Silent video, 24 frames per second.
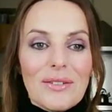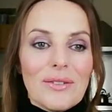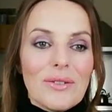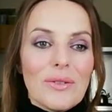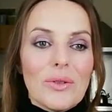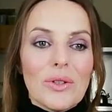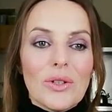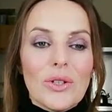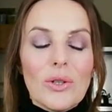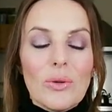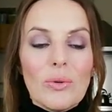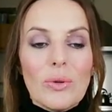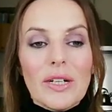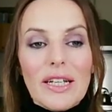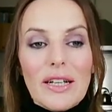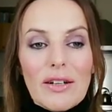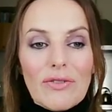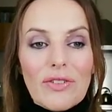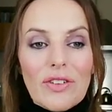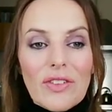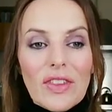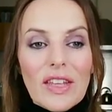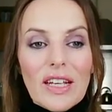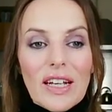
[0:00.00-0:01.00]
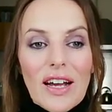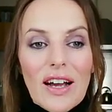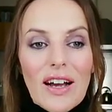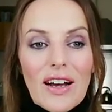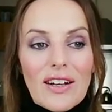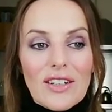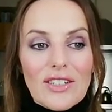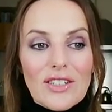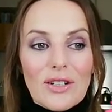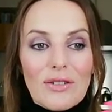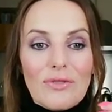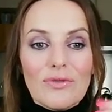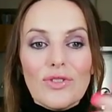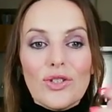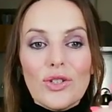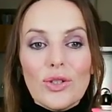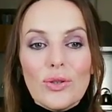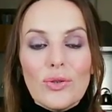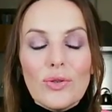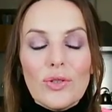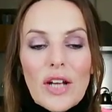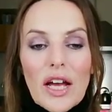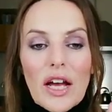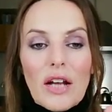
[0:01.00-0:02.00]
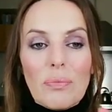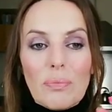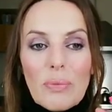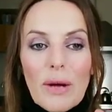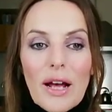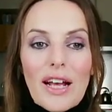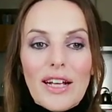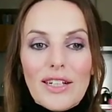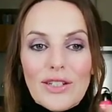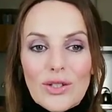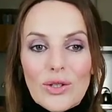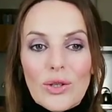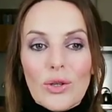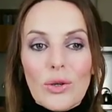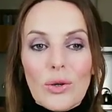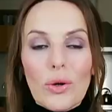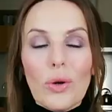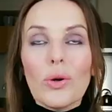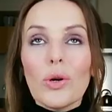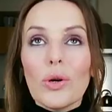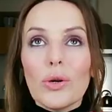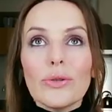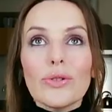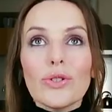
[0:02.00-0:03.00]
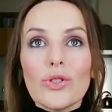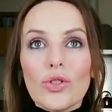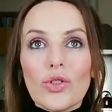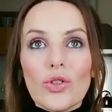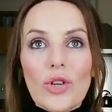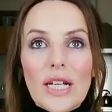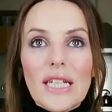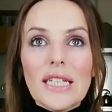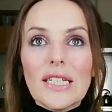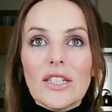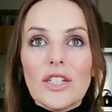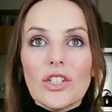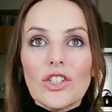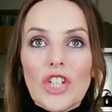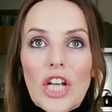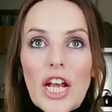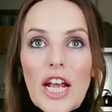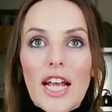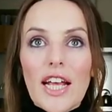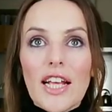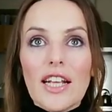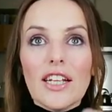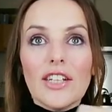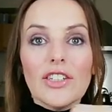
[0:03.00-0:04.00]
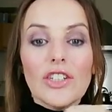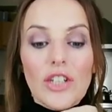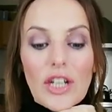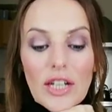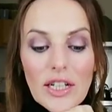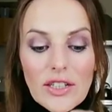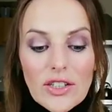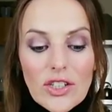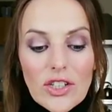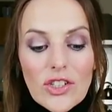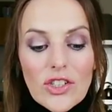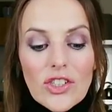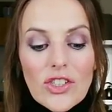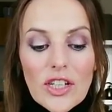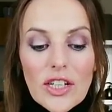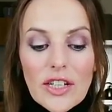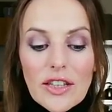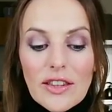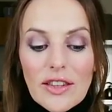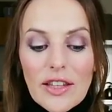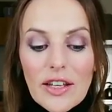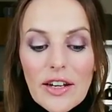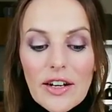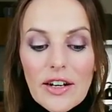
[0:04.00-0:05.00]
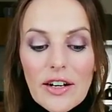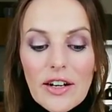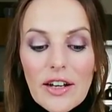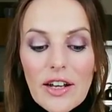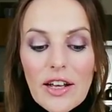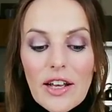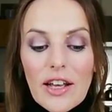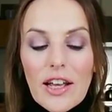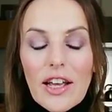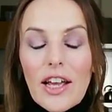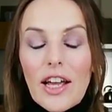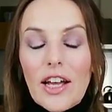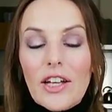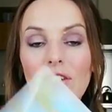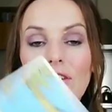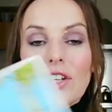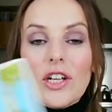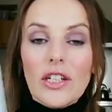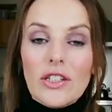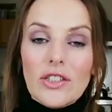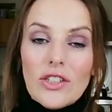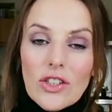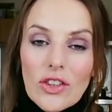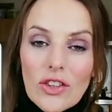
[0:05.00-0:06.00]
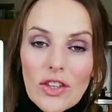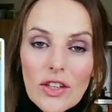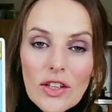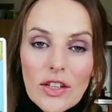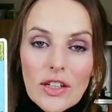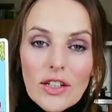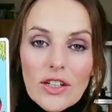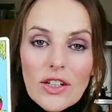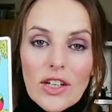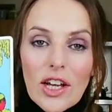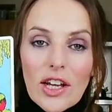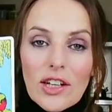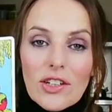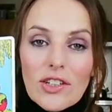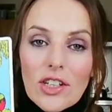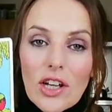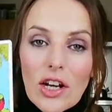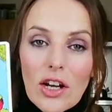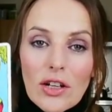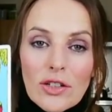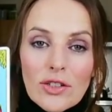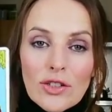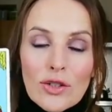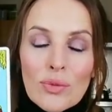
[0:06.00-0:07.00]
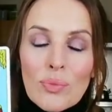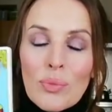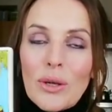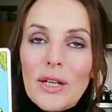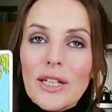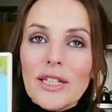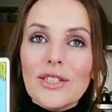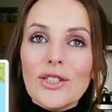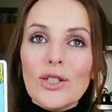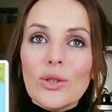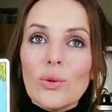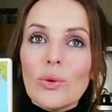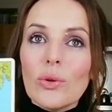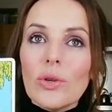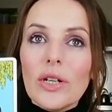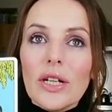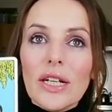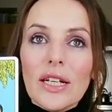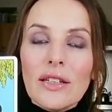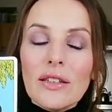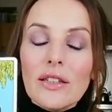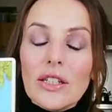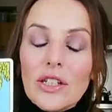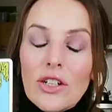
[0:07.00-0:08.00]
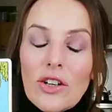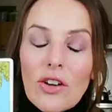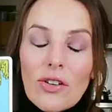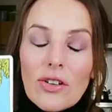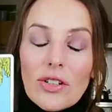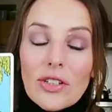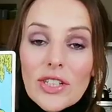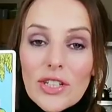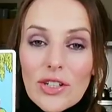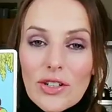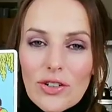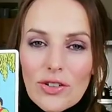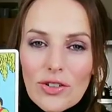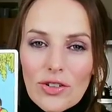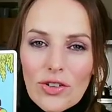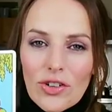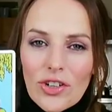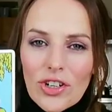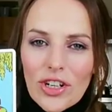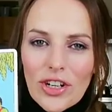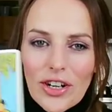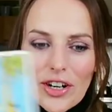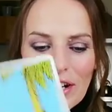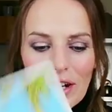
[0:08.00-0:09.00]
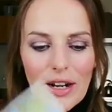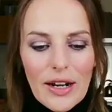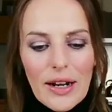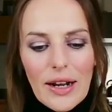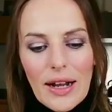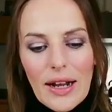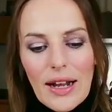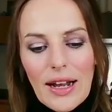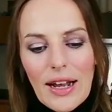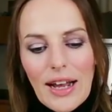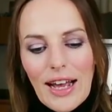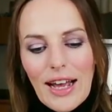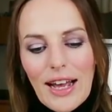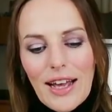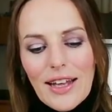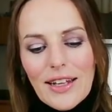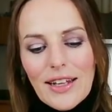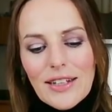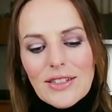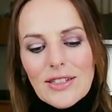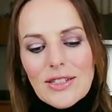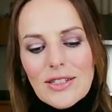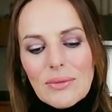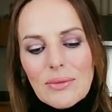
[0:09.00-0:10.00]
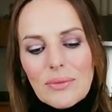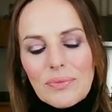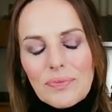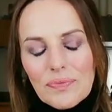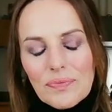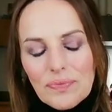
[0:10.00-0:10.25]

you were given the card of do not pass go, go straight to jail, and you had to sit there and you had to think, you had to contemplate, you were in the naughty corner, and